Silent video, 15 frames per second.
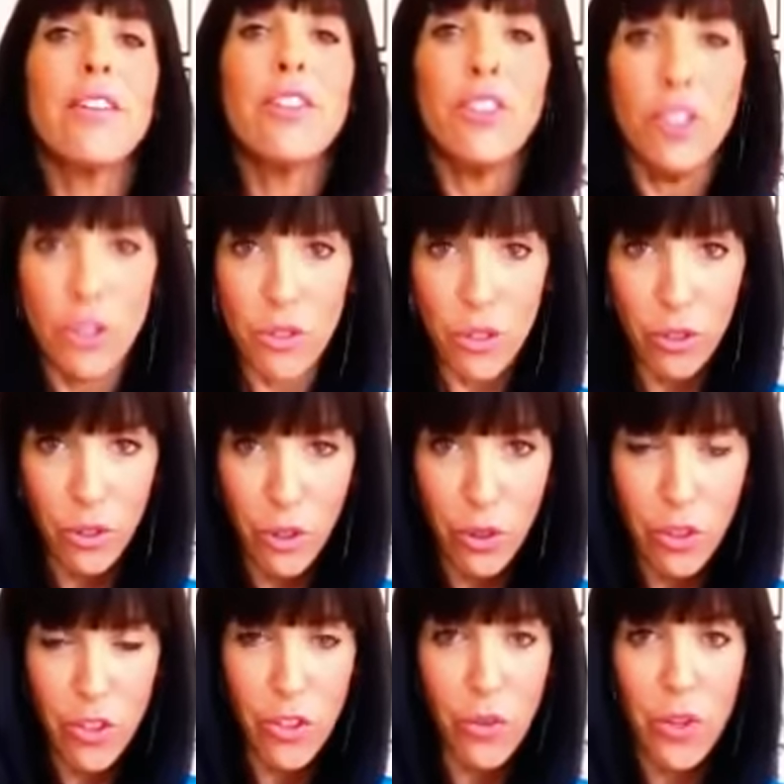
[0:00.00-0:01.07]
You do know what
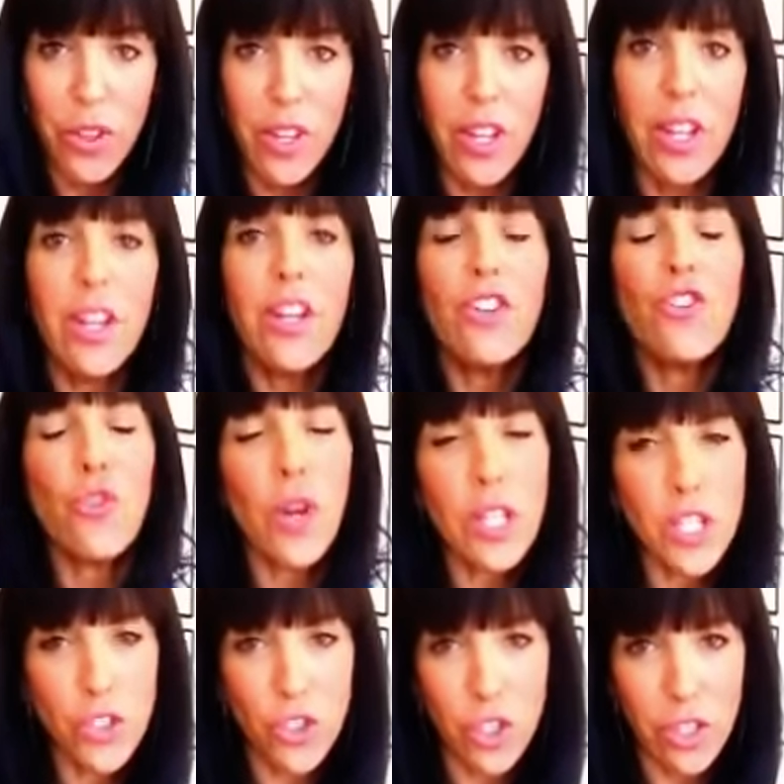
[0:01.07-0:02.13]
to do with it.
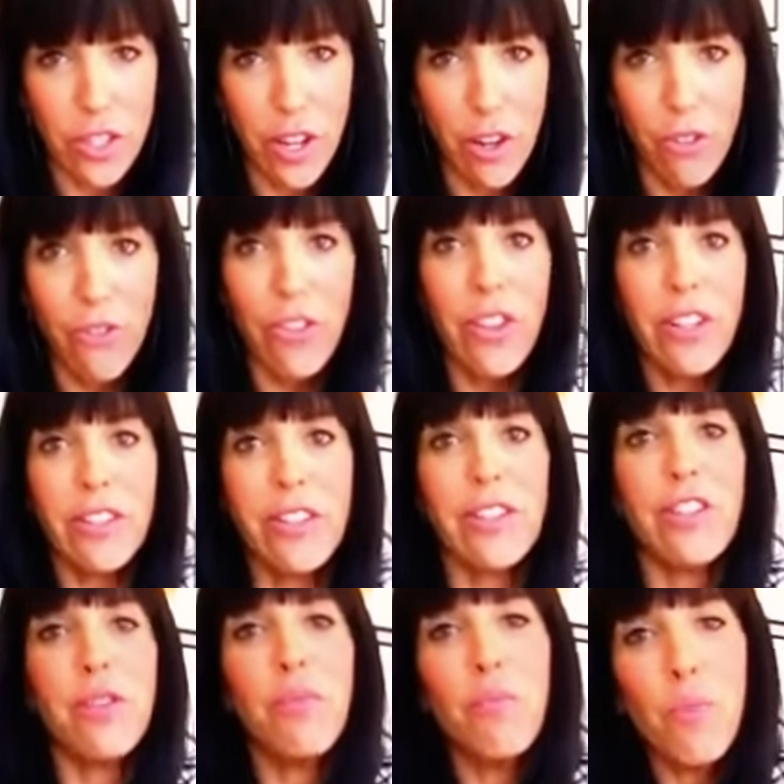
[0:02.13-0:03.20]
Trust yourself. This
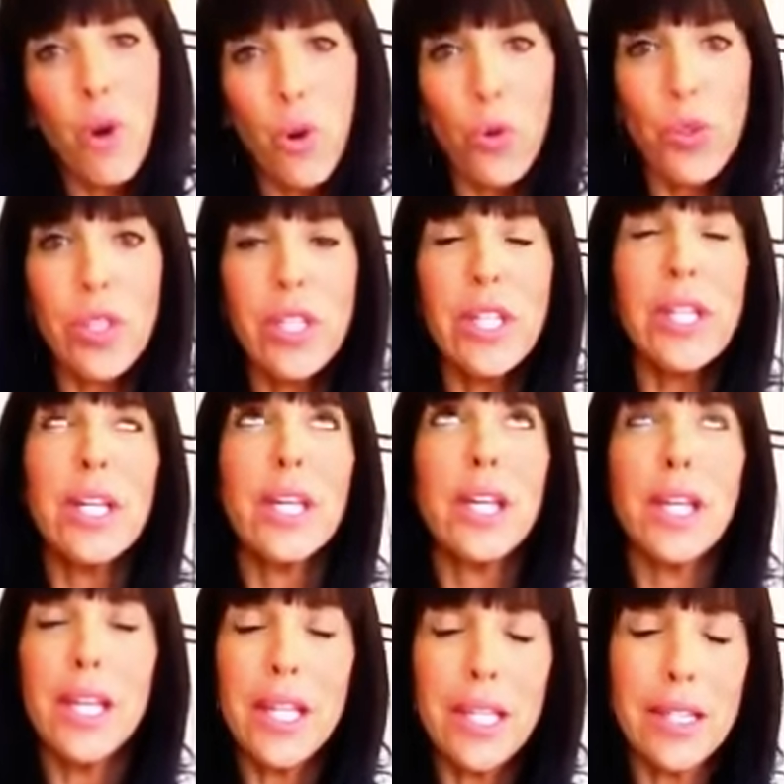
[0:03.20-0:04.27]
is the most
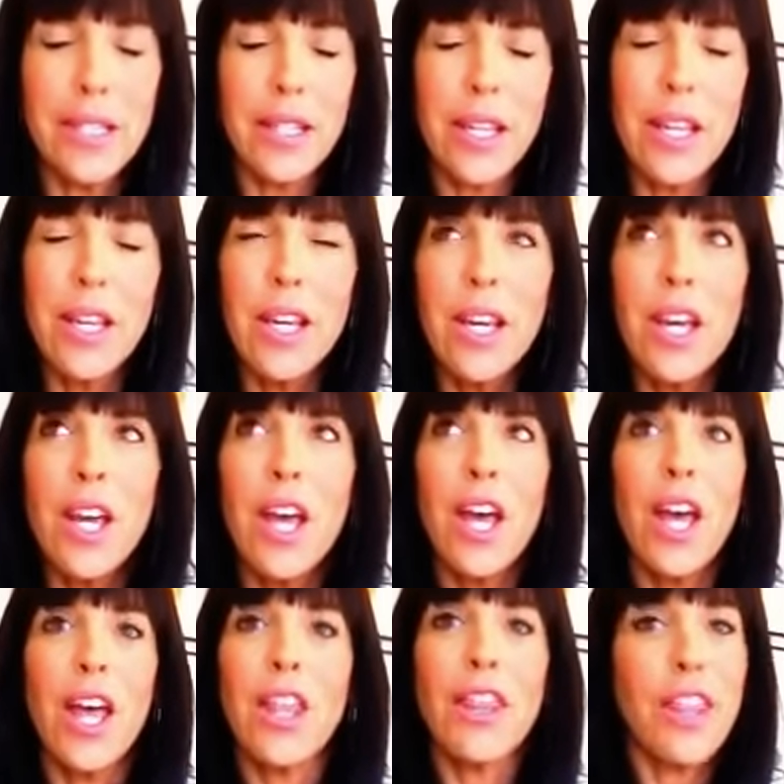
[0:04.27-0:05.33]
easy
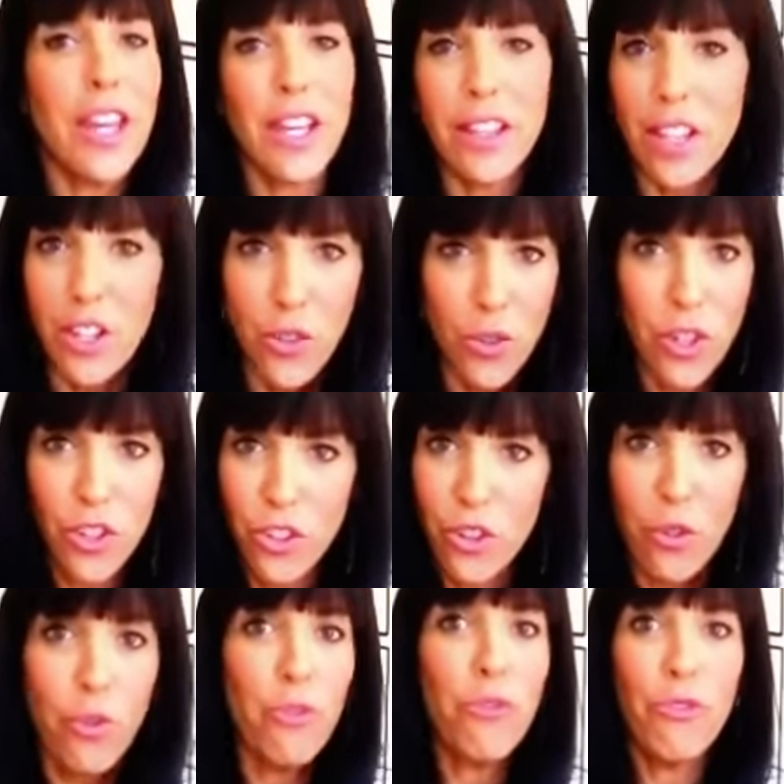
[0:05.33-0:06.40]
thing that you can
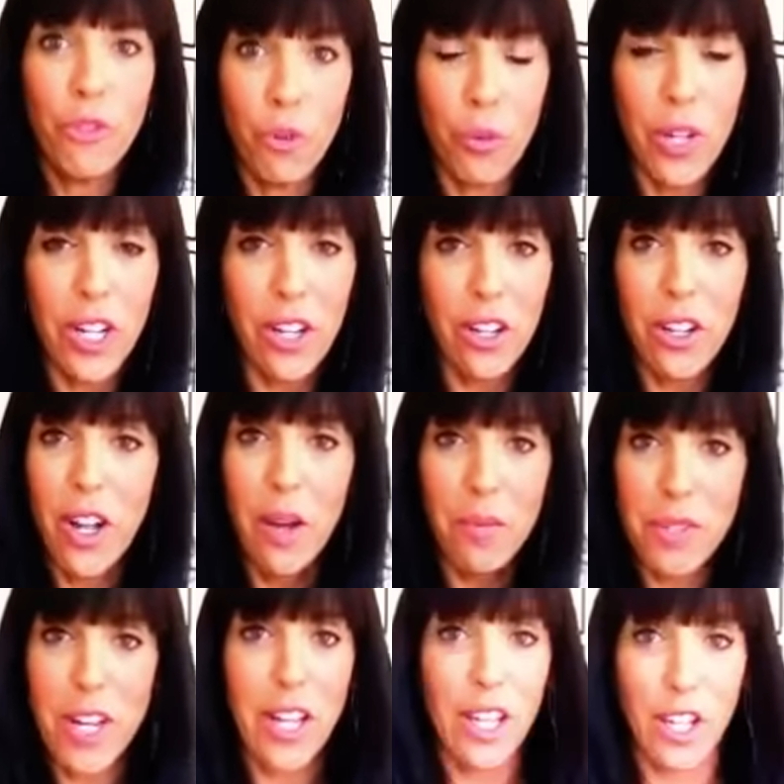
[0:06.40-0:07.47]
do, for real, I'm
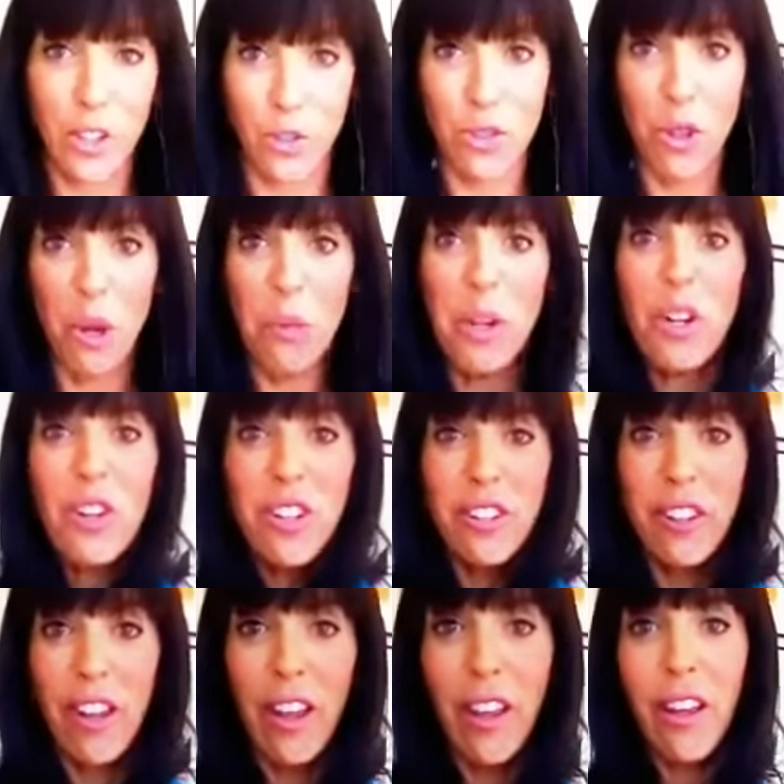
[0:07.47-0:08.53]
telling you. So I'm here to
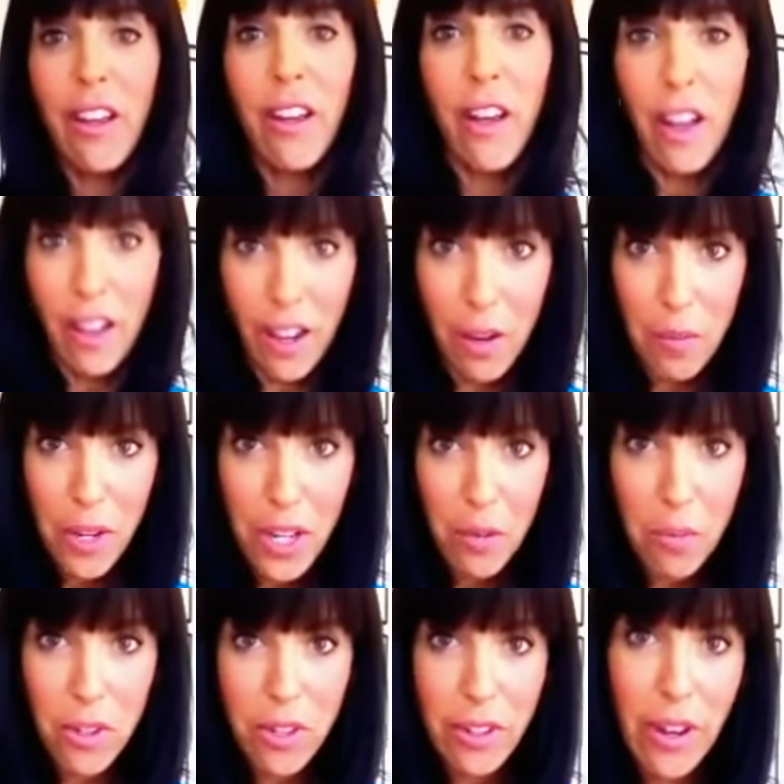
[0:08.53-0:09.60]
say, I got my
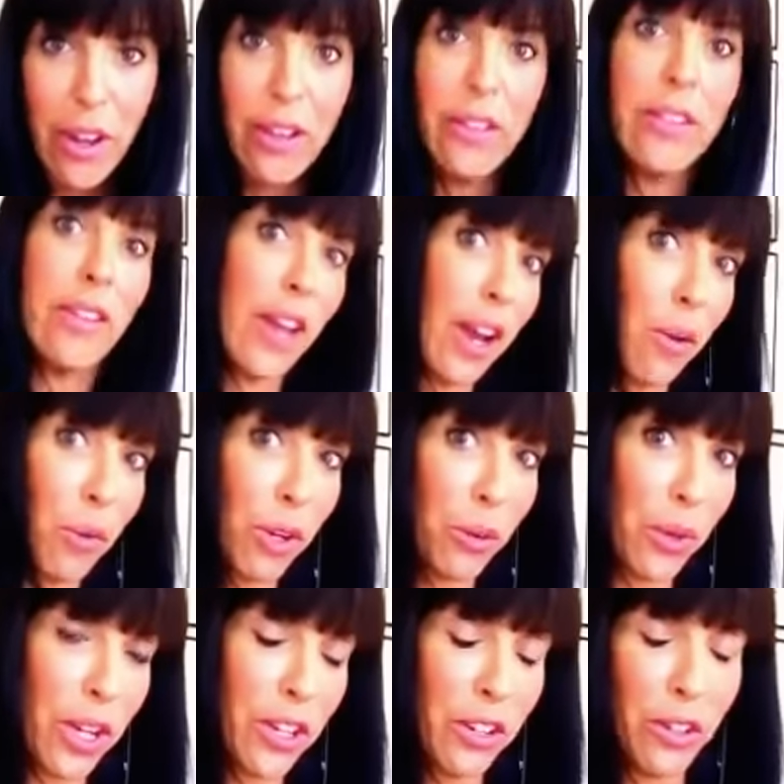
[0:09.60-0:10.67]
Hipknotize, now what do
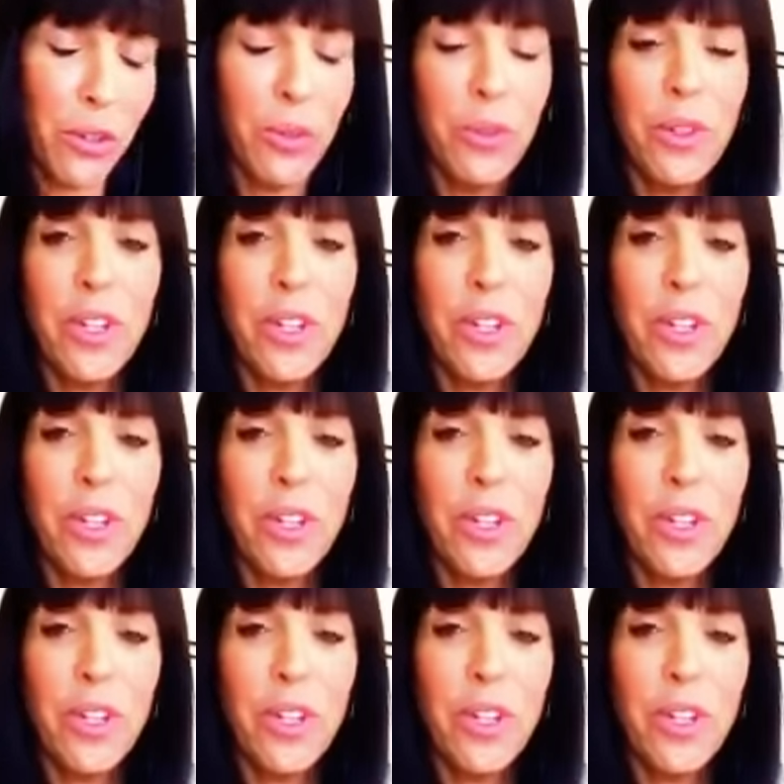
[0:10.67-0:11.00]
I do?